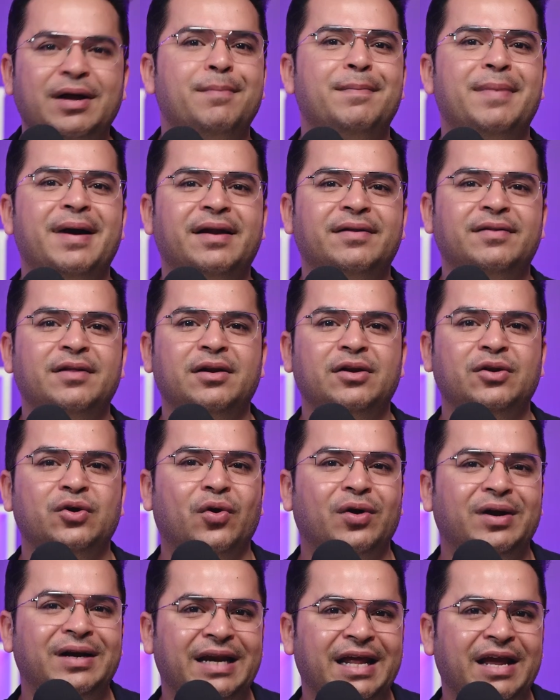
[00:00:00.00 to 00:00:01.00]
comparison
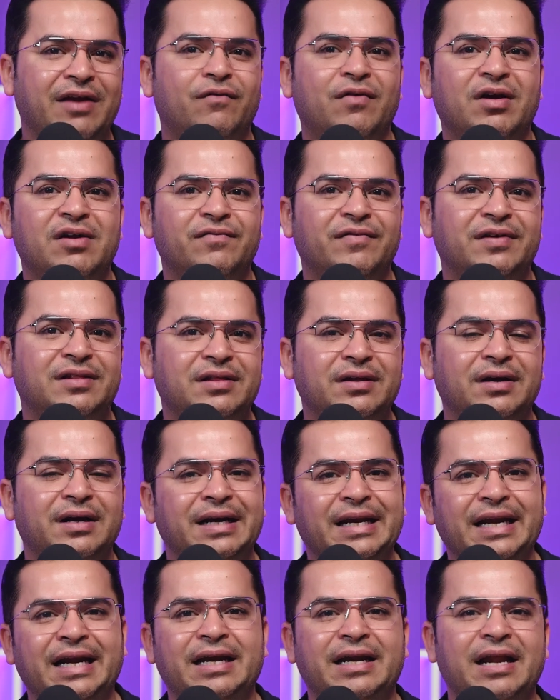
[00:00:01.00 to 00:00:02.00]
your day 1 with
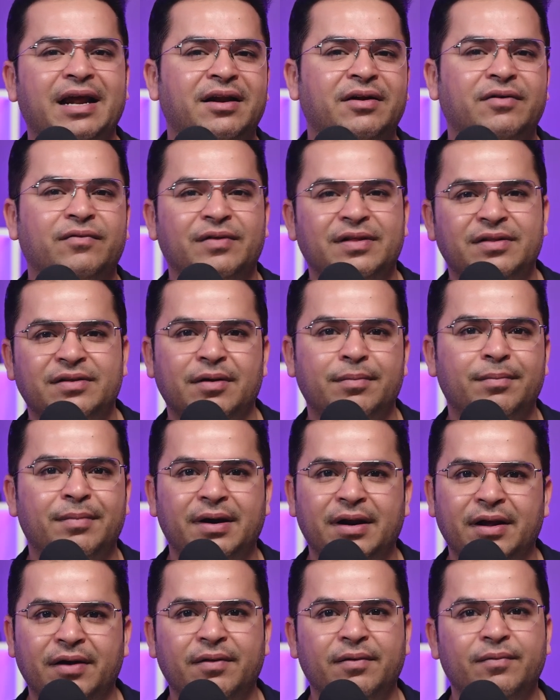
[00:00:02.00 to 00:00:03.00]
day 10 with
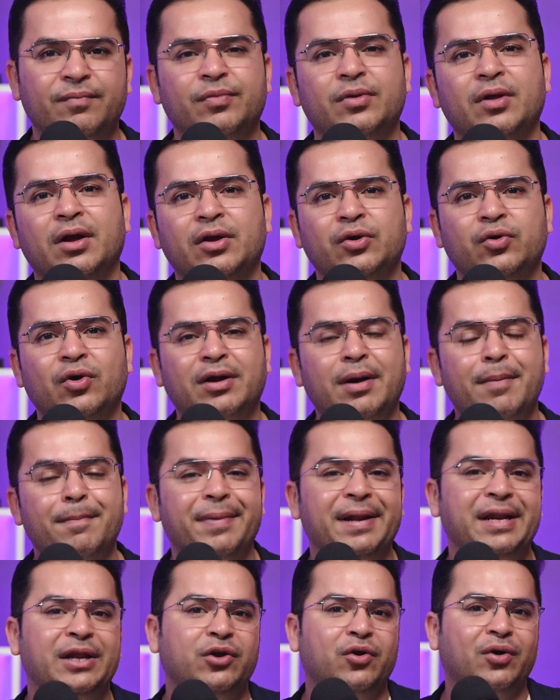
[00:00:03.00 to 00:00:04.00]
somebody. You're
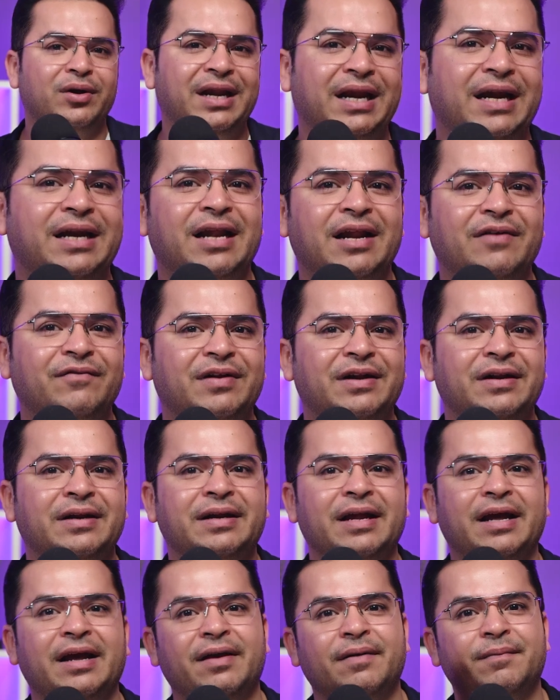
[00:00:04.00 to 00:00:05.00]
comparing your day 10 with
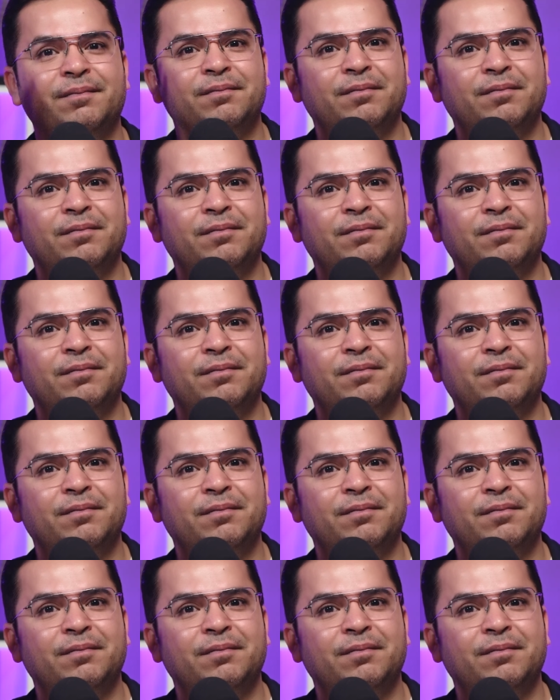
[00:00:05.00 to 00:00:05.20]
day